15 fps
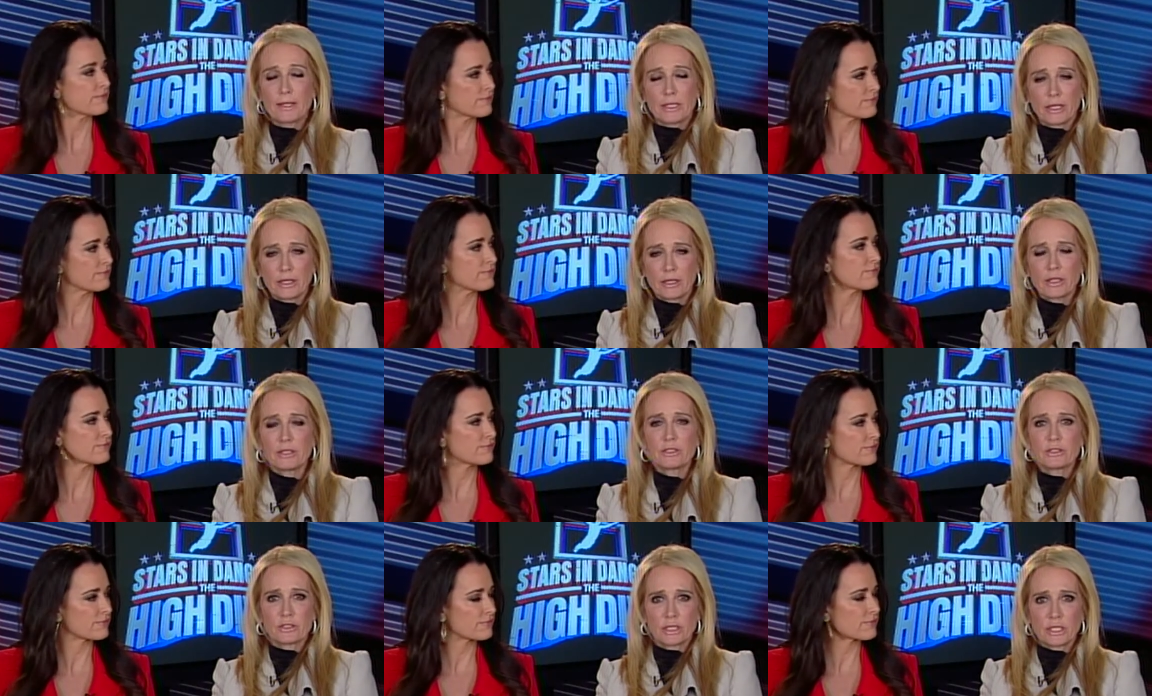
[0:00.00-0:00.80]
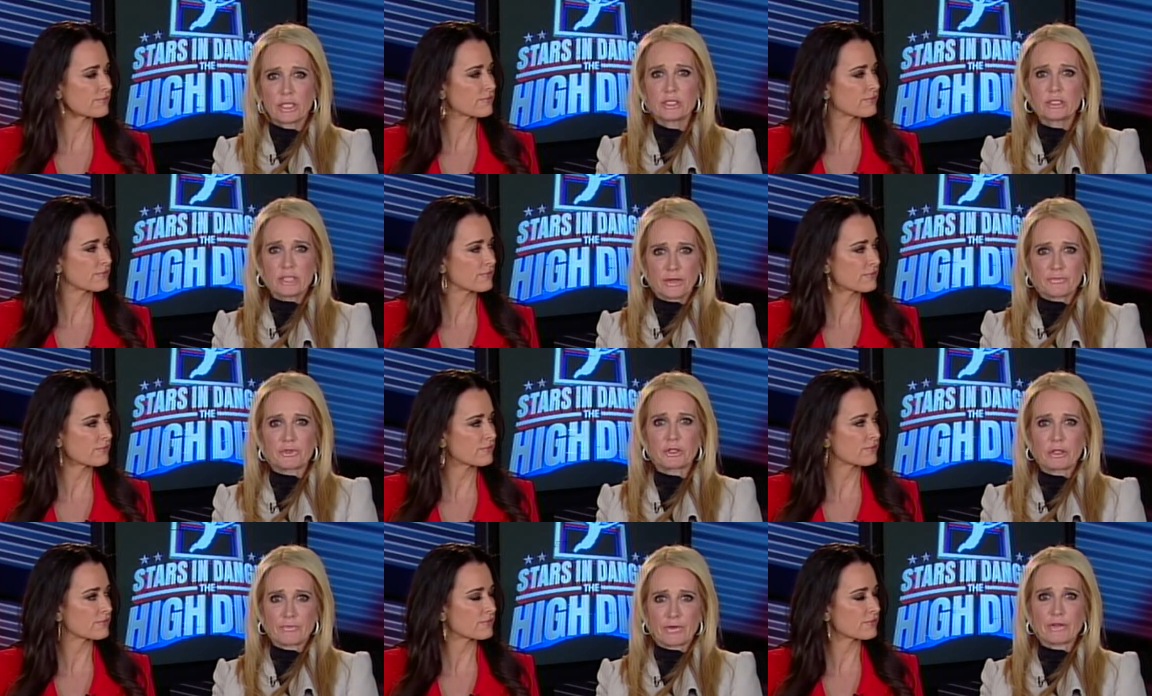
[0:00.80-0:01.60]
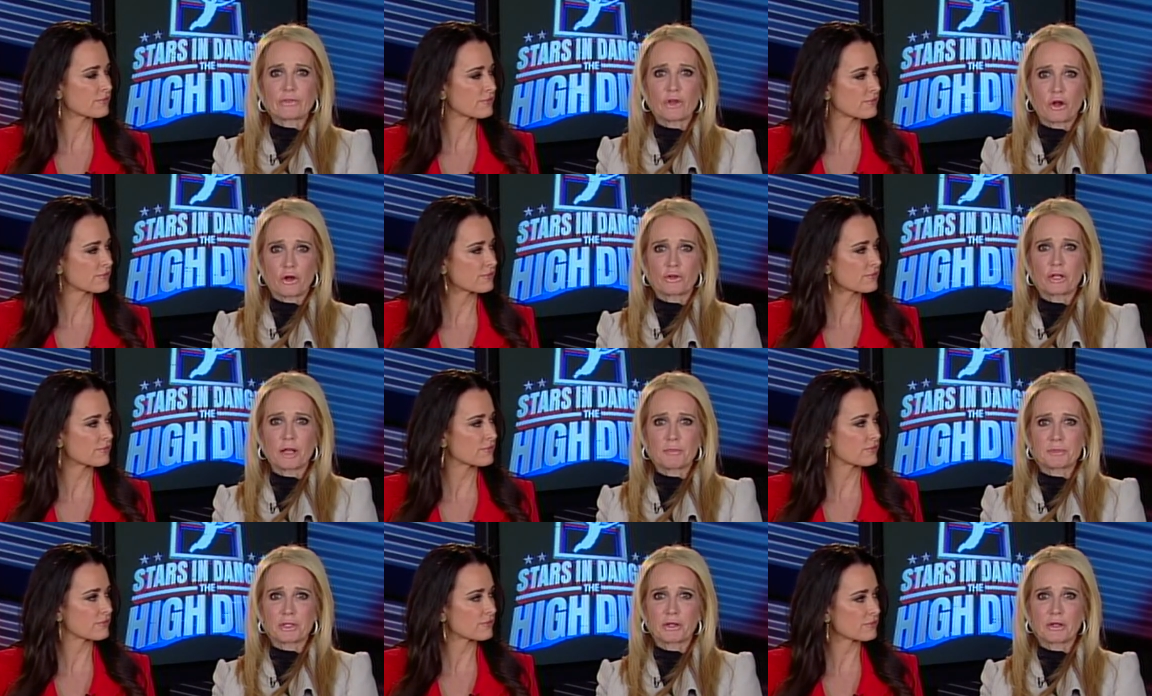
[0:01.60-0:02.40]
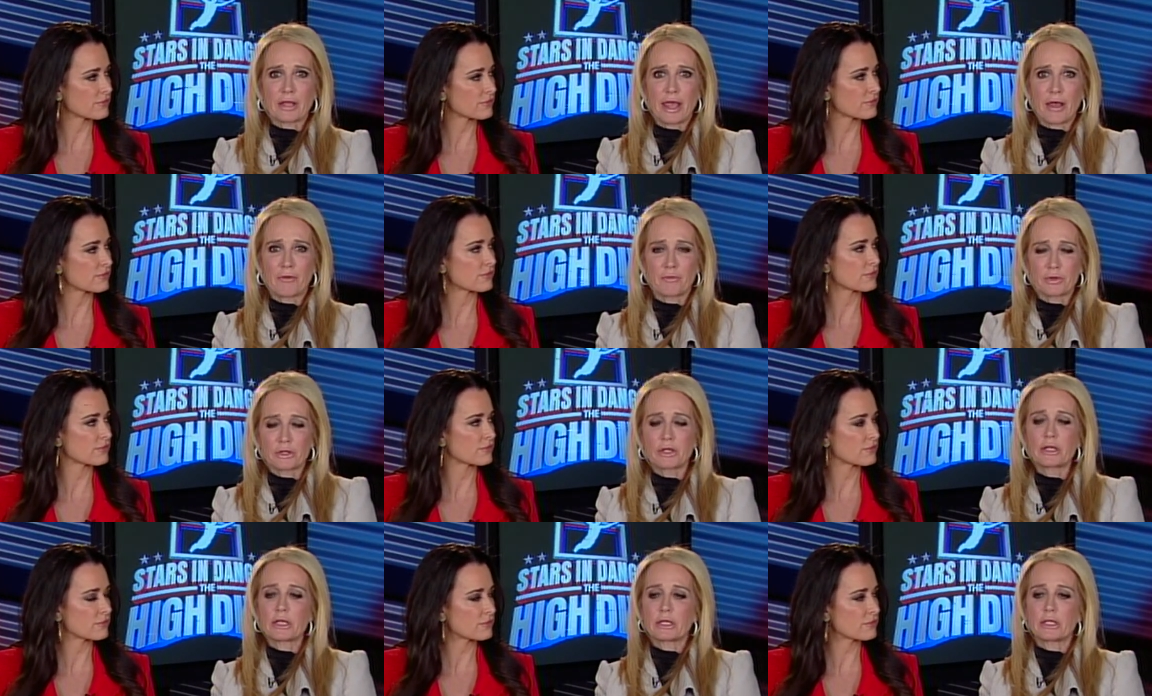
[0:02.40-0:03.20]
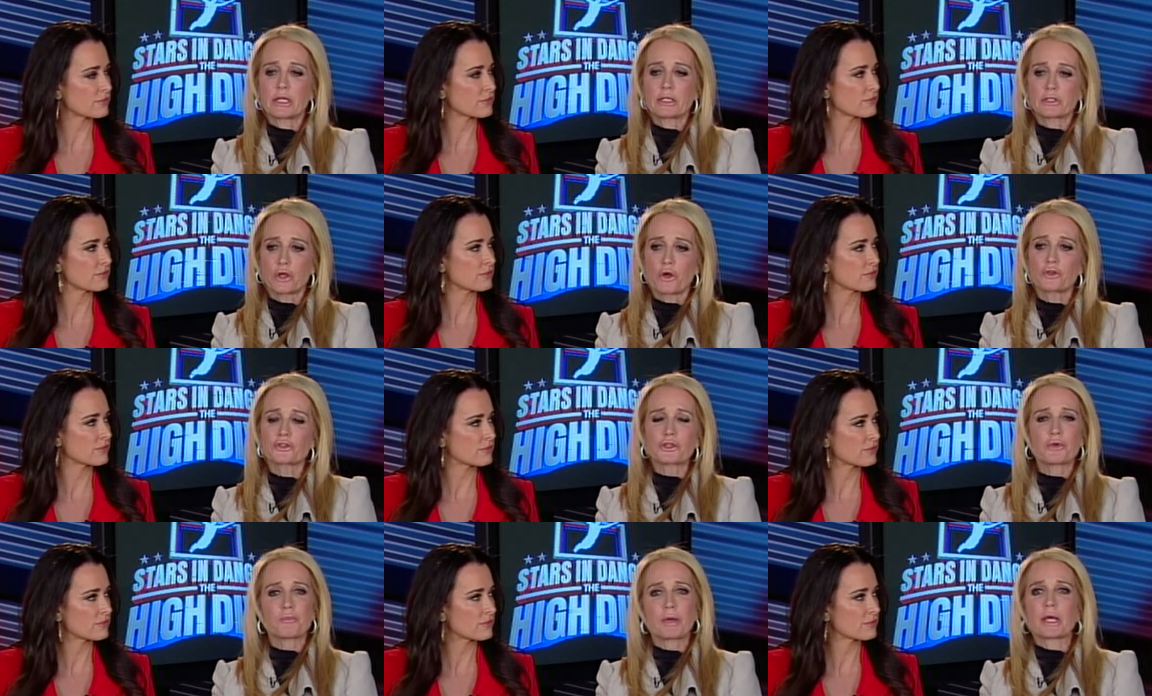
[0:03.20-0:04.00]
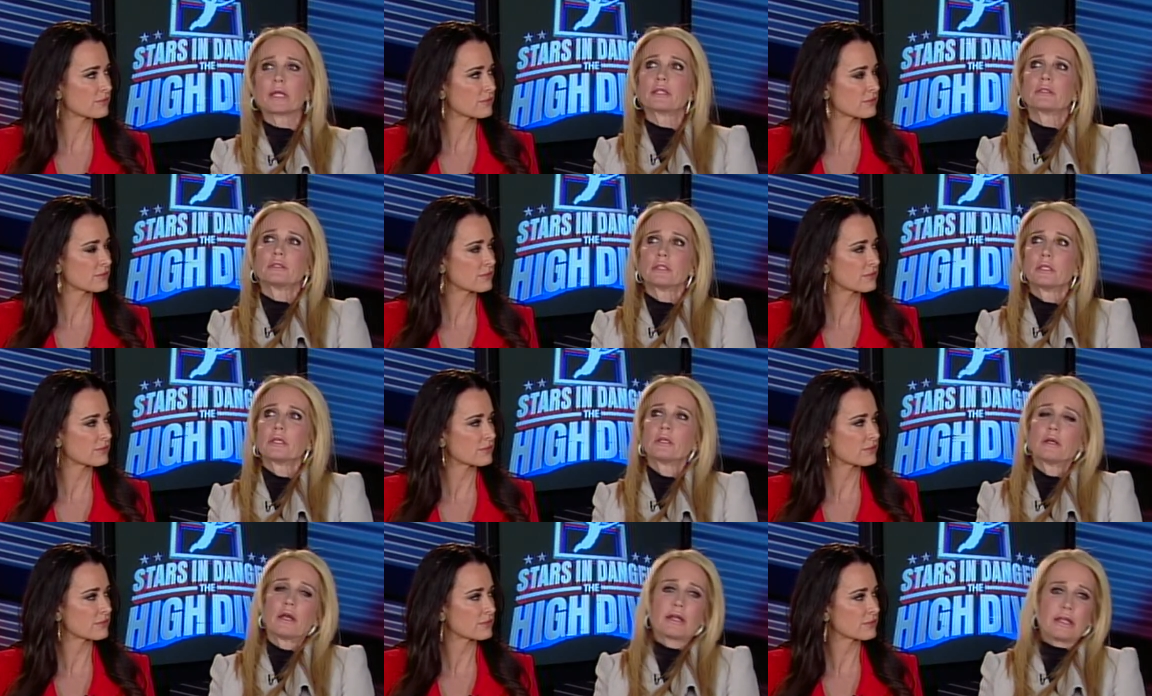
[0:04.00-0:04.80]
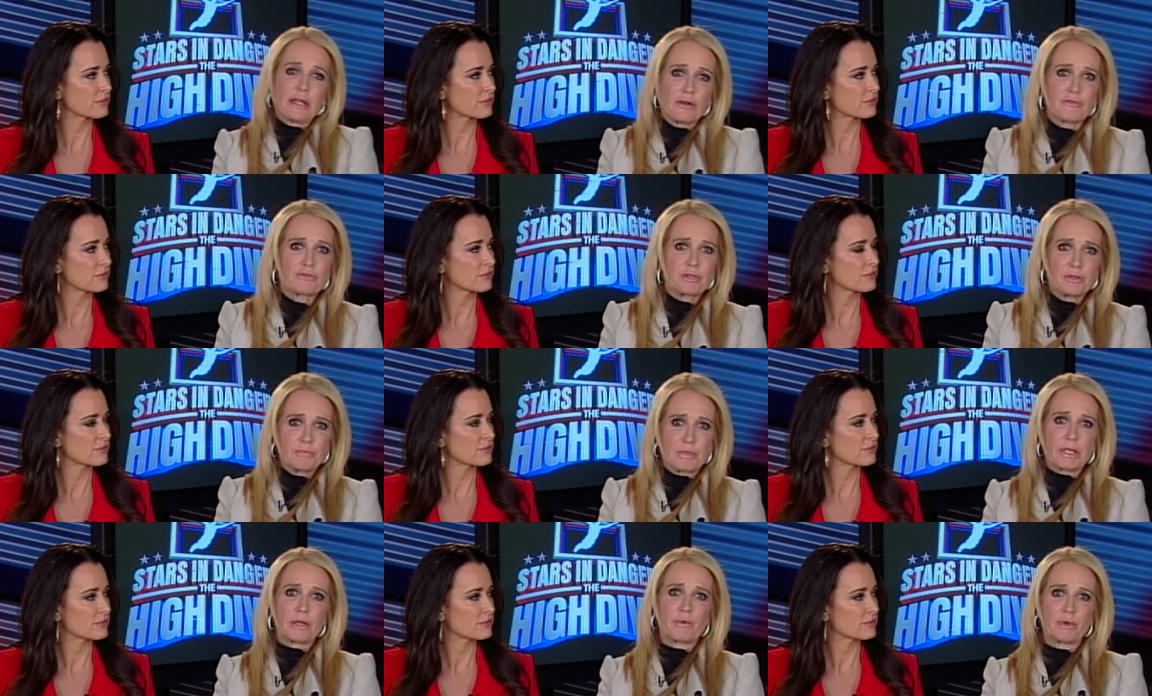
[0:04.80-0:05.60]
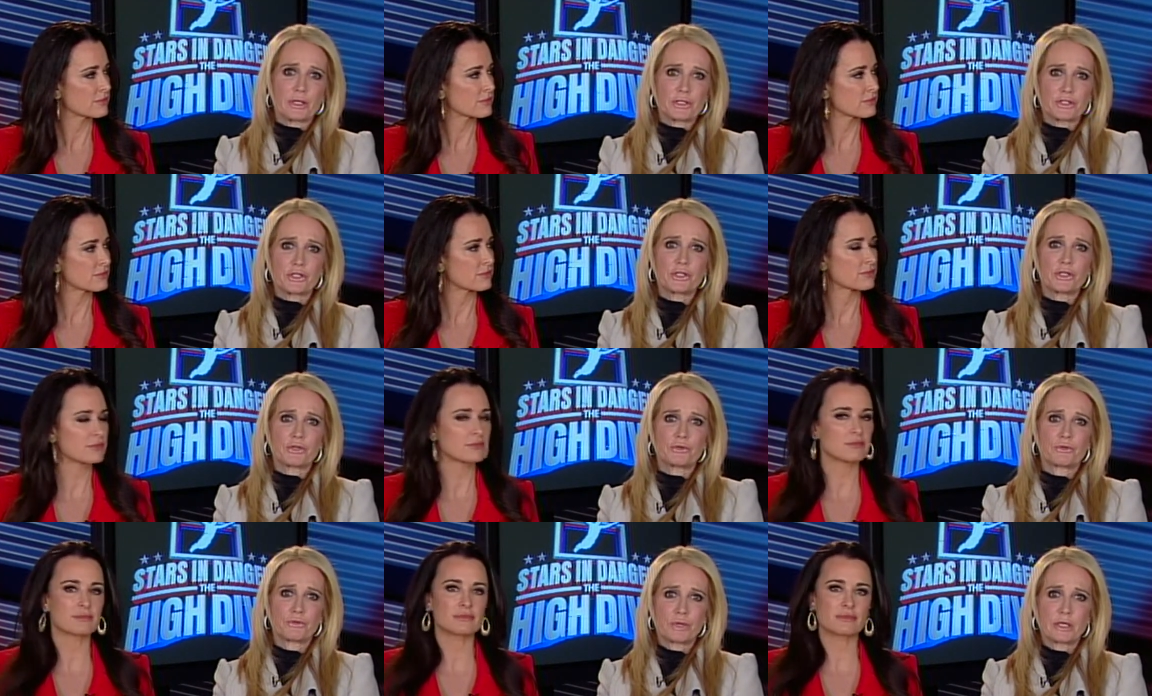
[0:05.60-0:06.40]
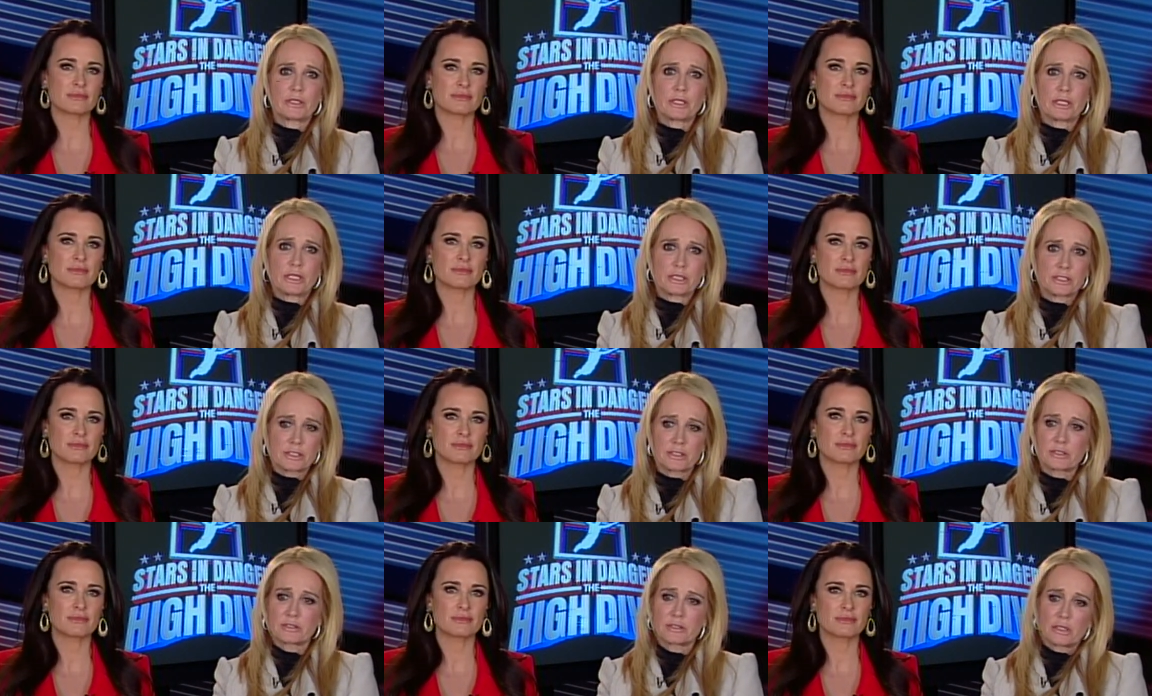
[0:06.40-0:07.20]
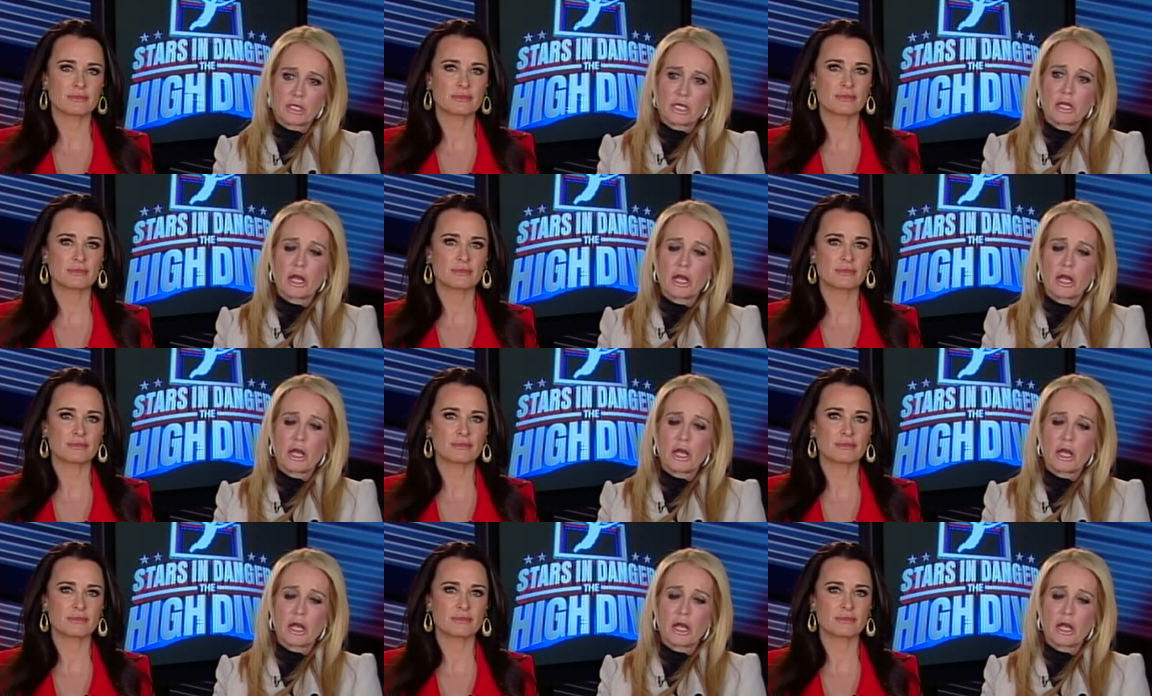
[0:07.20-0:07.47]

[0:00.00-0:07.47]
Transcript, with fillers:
Speaker 1: it, it is. It is tough to live out the hard times on camera. It, it's also been a gift in many ways too. I think it's.